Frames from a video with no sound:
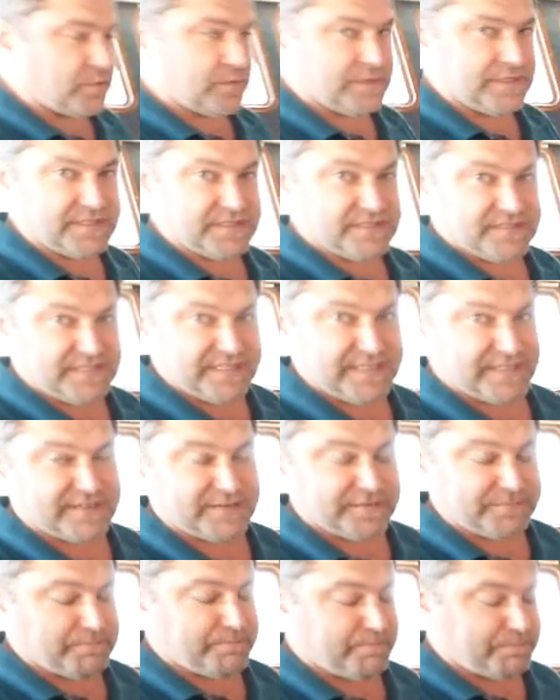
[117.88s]
we did take
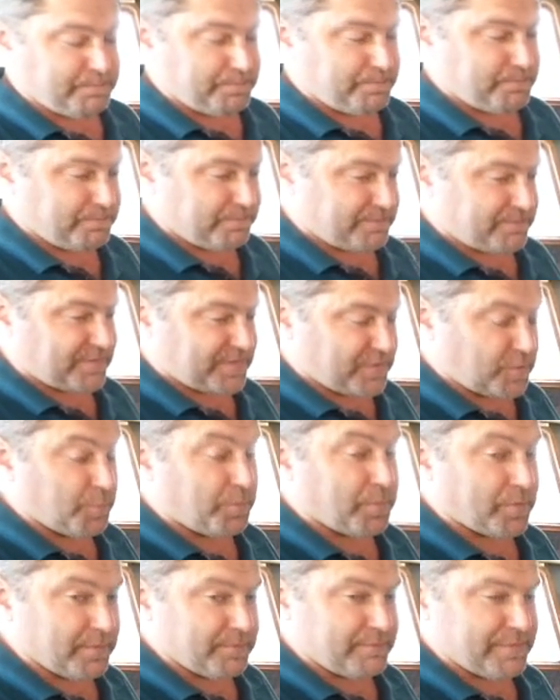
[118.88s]
a
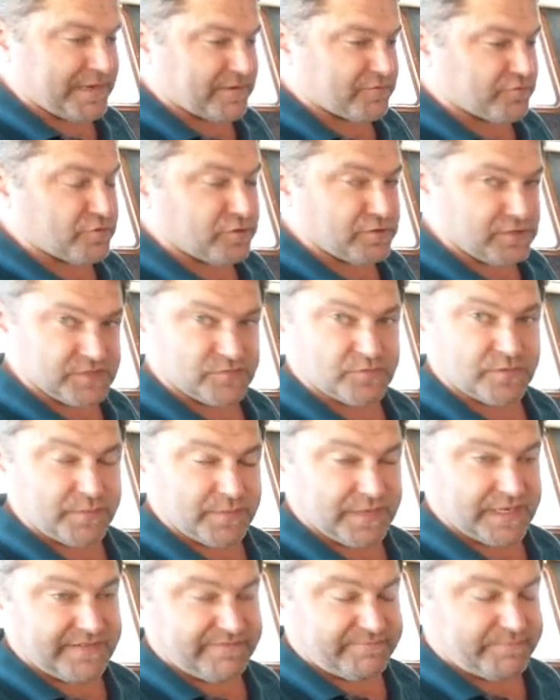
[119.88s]
couple of big rolls when
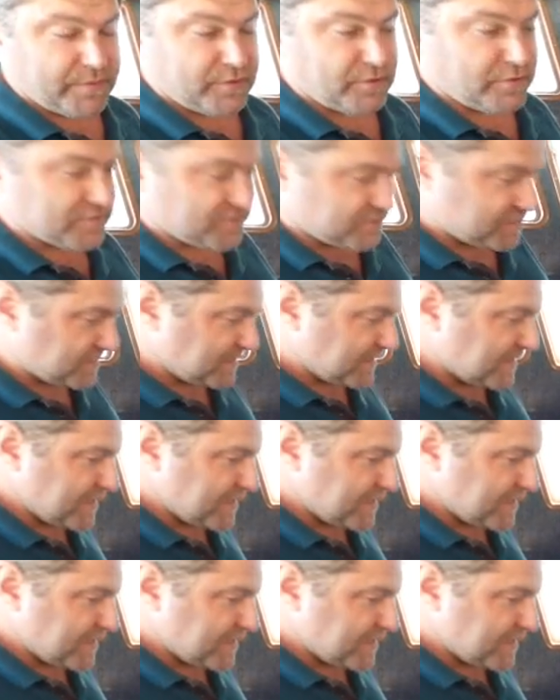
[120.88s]
we left port,